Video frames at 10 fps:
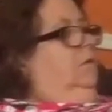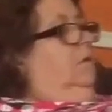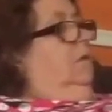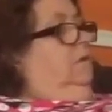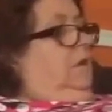
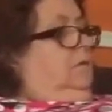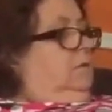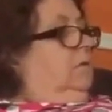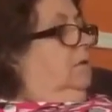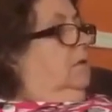well, I
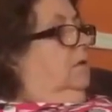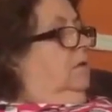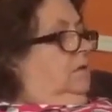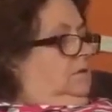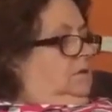
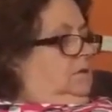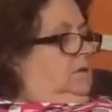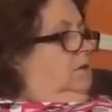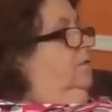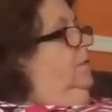don't.
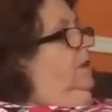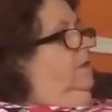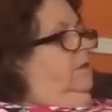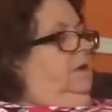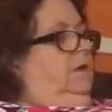I'll
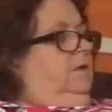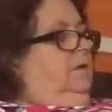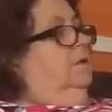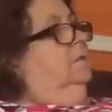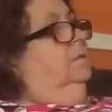figure it
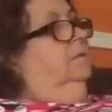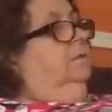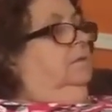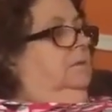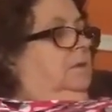
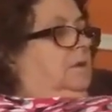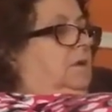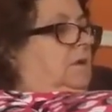out. Yeah.